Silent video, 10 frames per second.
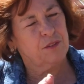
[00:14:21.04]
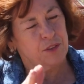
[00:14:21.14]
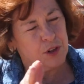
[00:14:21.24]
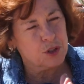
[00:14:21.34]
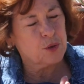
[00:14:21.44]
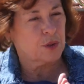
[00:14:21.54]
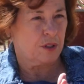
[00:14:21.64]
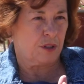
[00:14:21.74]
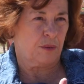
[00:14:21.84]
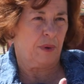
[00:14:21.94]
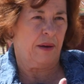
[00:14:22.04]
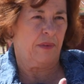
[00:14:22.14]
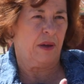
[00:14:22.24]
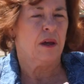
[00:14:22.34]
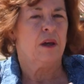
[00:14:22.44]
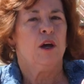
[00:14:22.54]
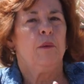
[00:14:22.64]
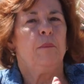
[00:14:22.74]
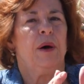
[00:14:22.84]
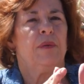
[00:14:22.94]
the first horses arriving.
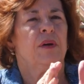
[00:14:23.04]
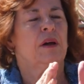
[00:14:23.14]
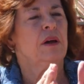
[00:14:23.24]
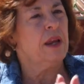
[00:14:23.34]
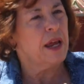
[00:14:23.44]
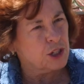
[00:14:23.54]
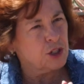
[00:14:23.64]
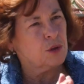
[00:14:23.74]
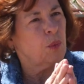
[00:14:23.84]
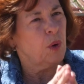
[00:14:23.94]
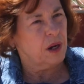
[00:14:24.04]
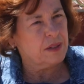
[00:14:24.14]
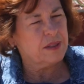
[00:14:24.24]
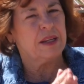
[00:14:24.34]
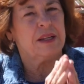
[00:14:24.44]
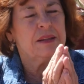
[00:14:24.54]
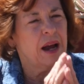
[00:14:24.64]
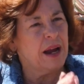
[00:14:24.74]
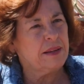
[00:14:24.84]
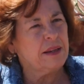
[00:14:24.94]
But the connection was that in
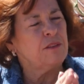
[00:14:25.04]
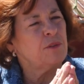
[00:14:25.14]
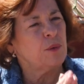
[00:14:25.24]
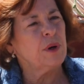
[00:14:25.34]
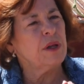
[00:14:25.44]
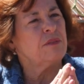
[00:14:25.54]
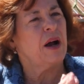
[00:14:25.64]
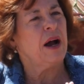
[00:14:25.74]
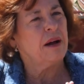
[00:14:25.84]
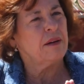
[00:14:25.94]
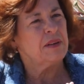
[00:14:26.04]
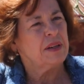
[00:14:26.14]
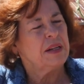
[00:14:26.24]
1945,